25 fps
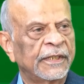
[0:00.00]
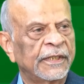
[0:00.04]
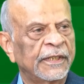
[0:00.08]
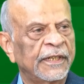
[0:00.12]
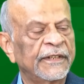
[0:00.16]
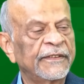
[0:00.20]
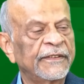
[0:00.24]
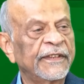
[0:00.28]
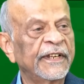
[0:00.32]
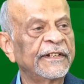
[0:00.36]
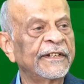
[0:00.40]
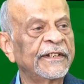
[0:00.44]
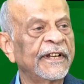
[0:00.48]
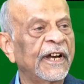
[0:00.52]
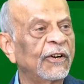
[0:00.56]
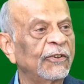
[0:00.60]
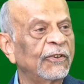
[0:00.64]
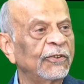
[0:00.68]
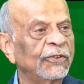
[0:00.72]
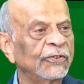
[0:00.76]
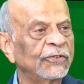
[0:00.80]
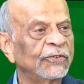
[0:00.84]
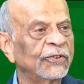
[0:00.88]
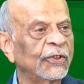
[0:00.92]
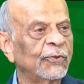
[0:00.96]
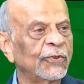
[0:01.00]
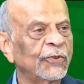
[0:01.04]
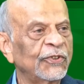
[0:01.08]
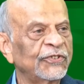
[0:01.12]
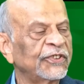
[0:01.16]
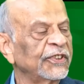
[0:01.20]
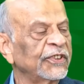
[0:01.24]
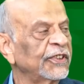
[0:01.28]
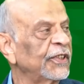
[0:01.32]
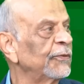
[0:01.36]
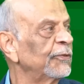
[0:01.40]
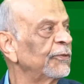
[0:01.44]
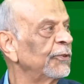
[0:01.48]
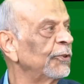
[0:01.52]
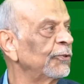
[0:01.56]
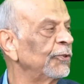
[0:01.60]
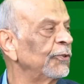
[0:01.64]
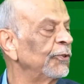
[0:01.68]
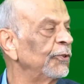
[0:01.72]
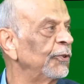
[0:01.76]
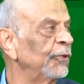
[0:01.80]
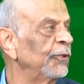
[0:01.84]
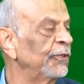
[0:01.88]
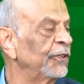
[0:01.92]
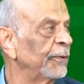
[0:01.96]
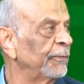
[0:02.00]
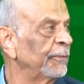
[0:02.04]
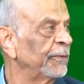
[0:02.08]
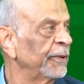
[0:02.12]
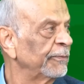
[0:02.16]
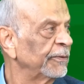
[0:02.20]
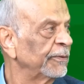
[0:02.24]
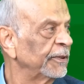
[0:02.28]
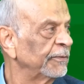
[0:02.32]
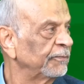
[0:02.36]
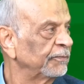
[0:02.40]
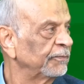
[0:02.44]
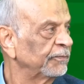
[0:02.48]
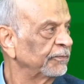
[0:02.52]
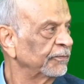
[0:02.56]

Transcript: And then now the question comes, what do you do with the people?